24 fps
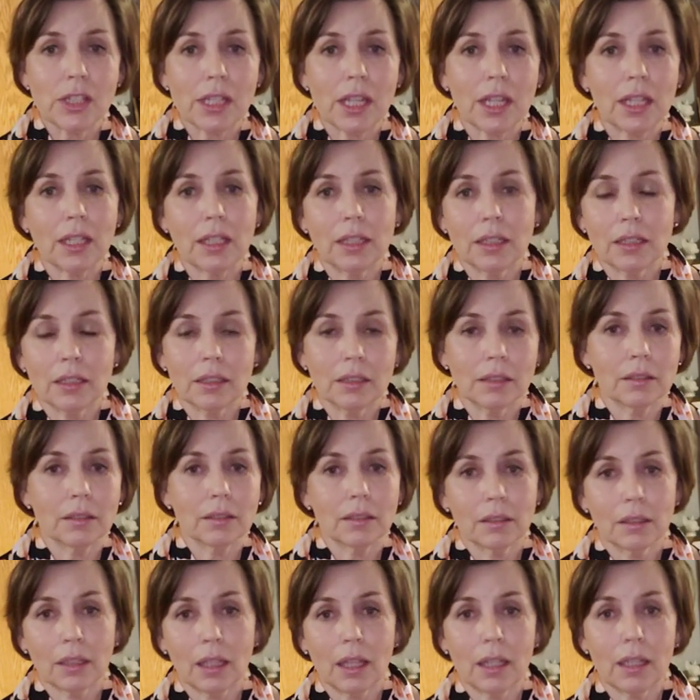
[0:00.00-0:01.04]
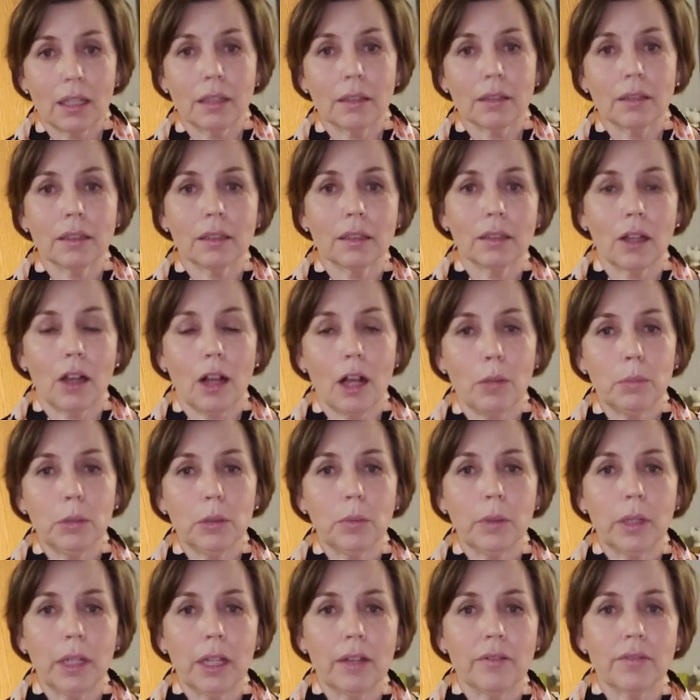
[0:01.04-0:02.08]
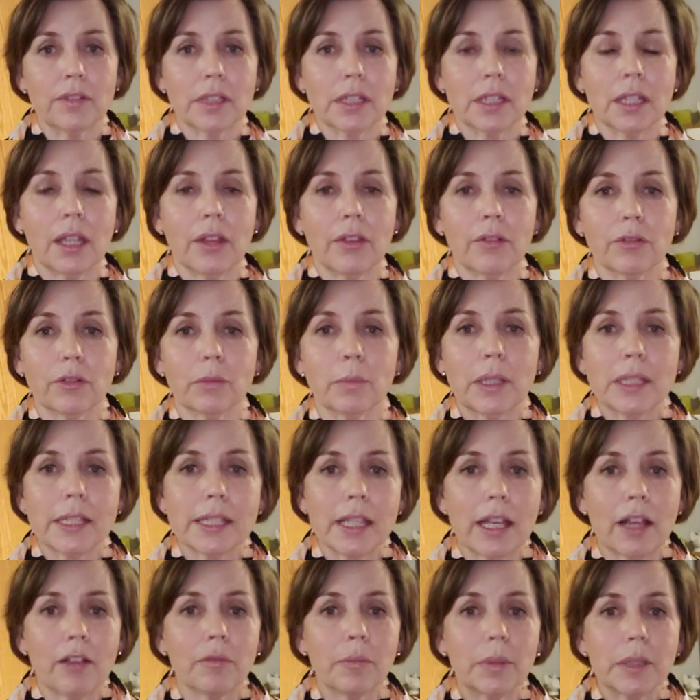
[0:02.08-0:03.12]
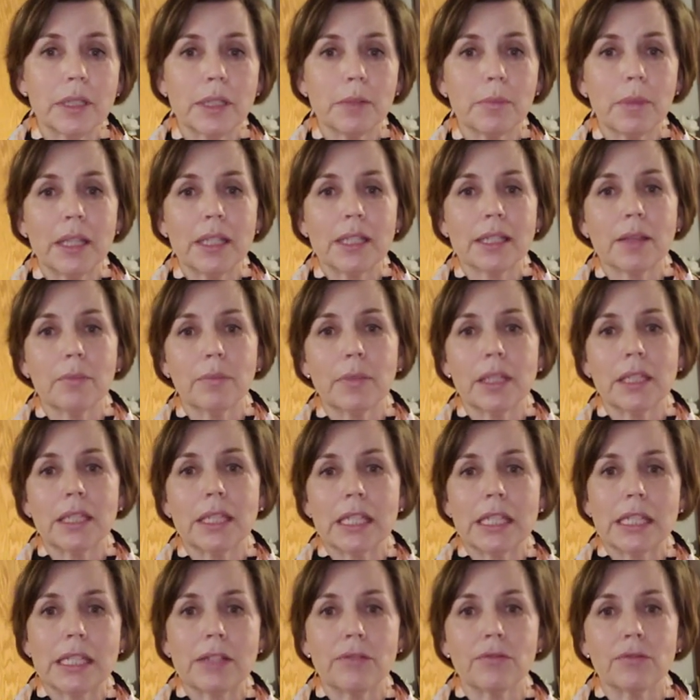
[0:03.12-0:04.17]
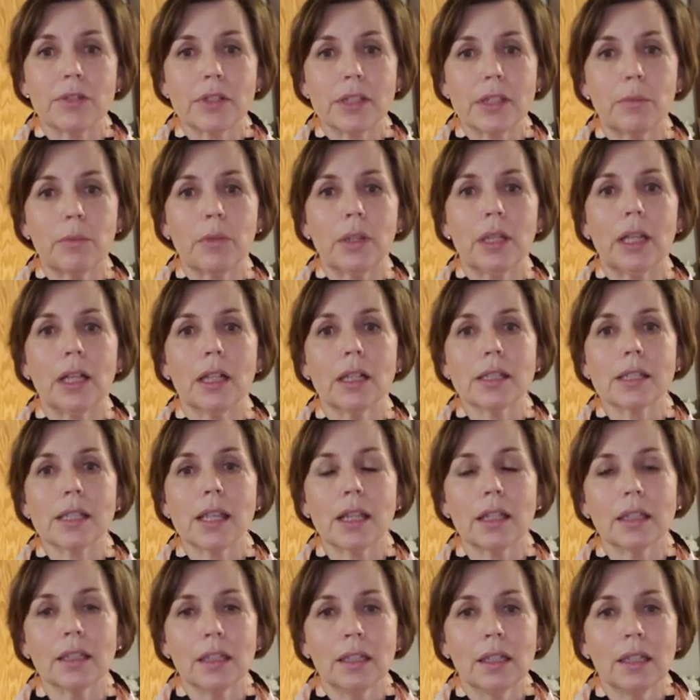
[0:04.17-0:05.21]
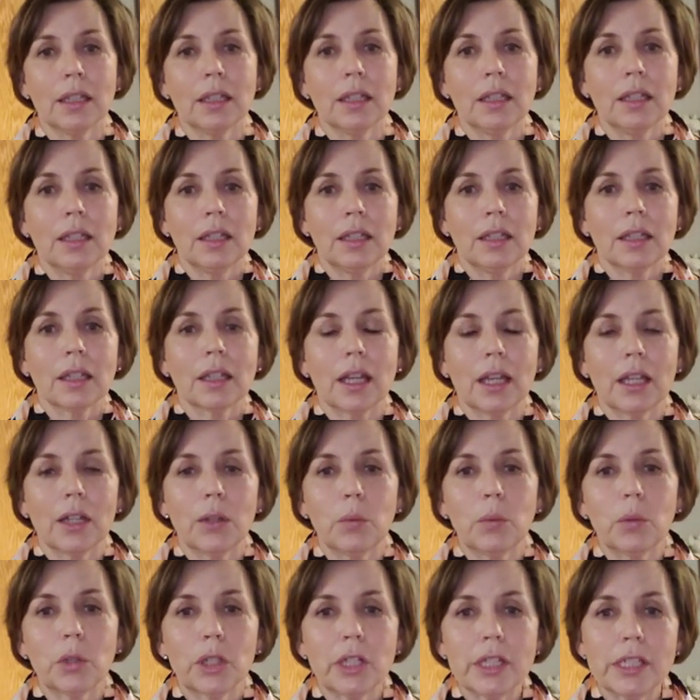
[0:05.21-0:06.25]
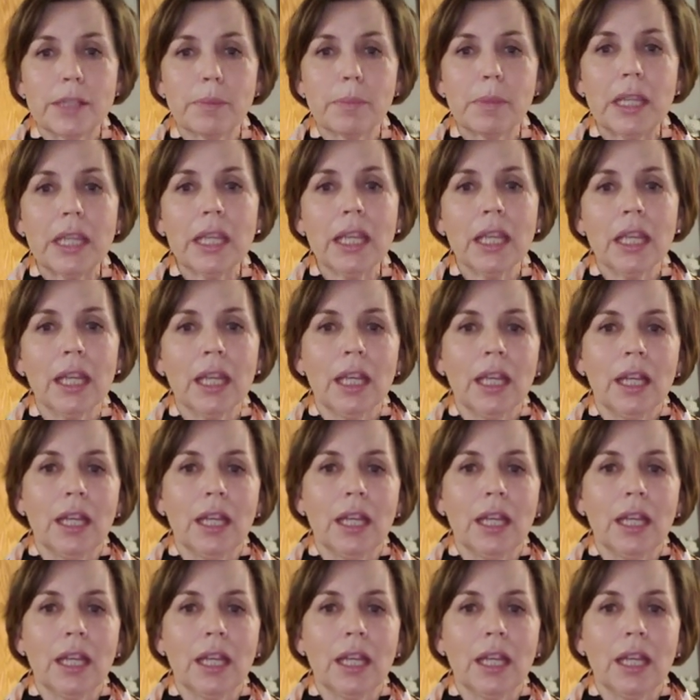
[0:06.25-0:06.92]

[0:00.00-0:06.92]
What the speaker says: I can kind of cobble whatever together for myself, but to make something decent for someone else, that kind of worries me.